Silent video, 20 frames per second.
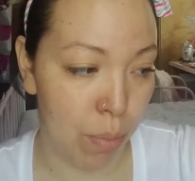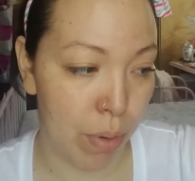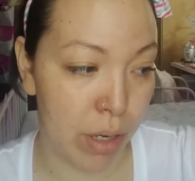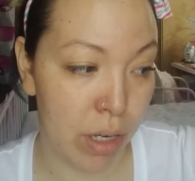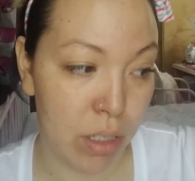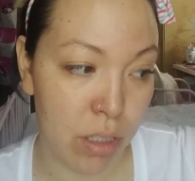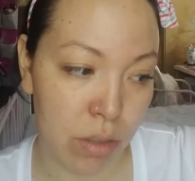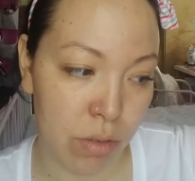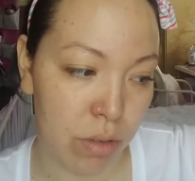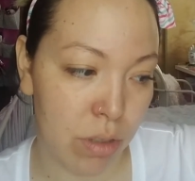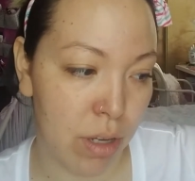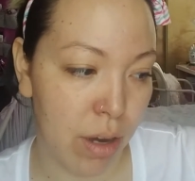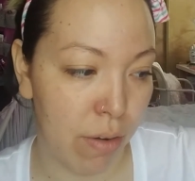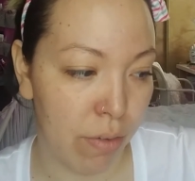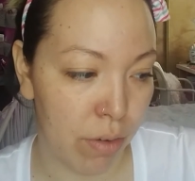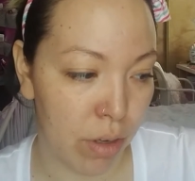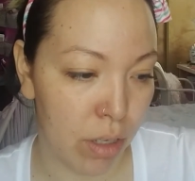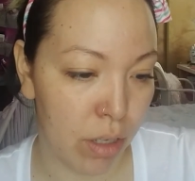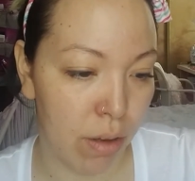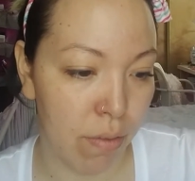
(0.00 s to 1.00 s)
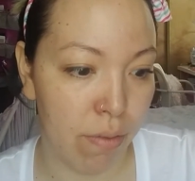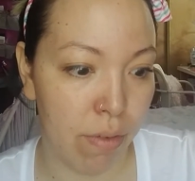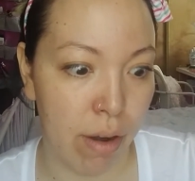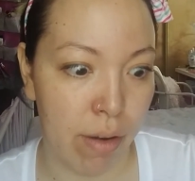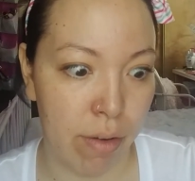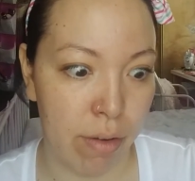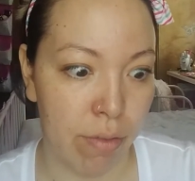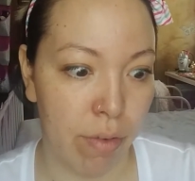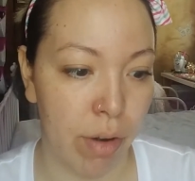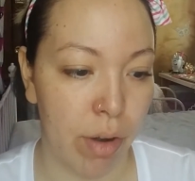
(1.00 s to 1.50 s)
but is definitely
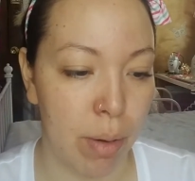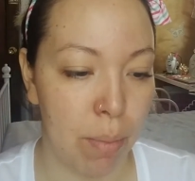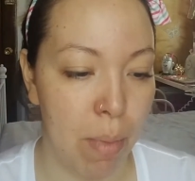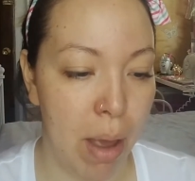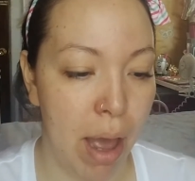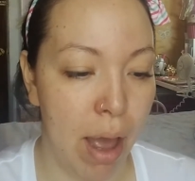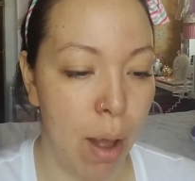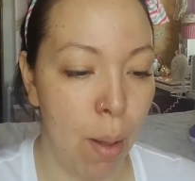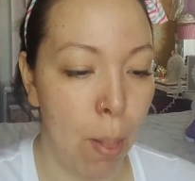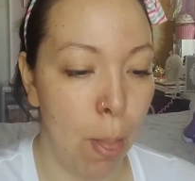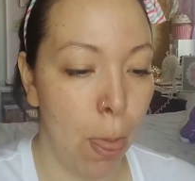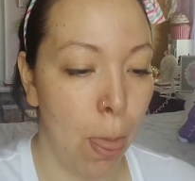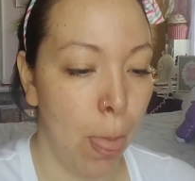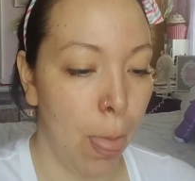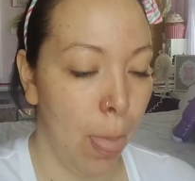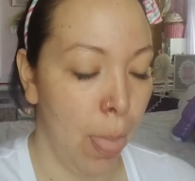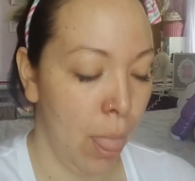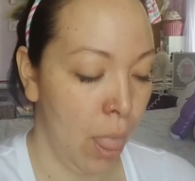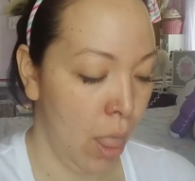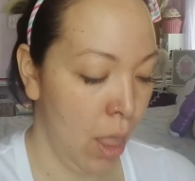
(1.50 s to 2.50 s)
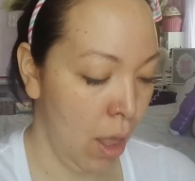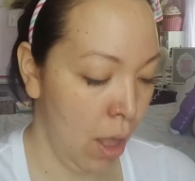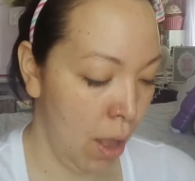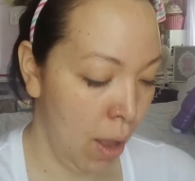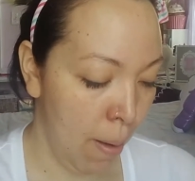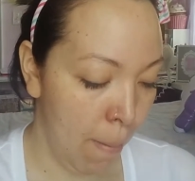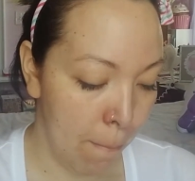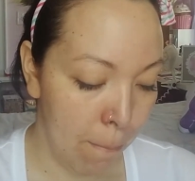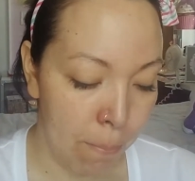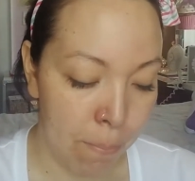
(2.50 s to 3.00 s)
very matte.
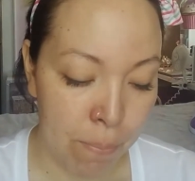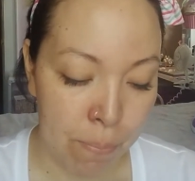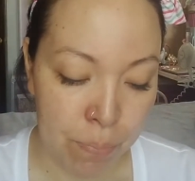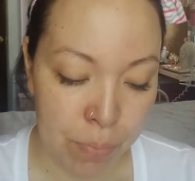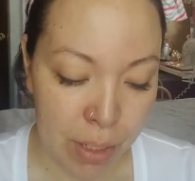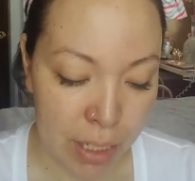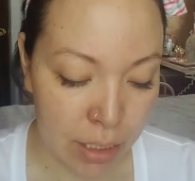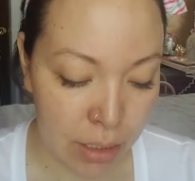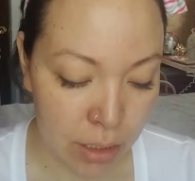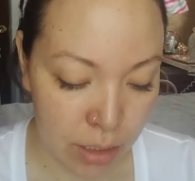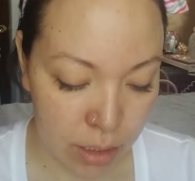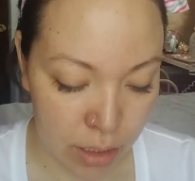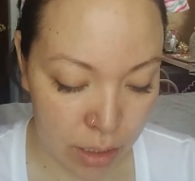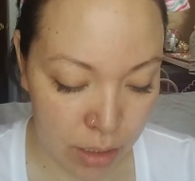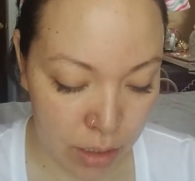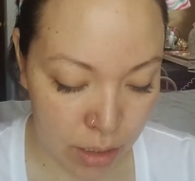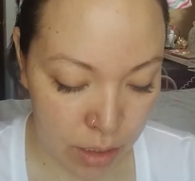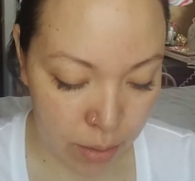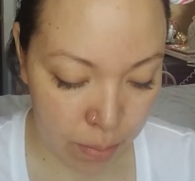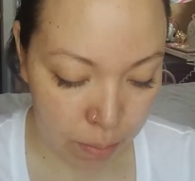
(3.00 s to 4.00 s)
And so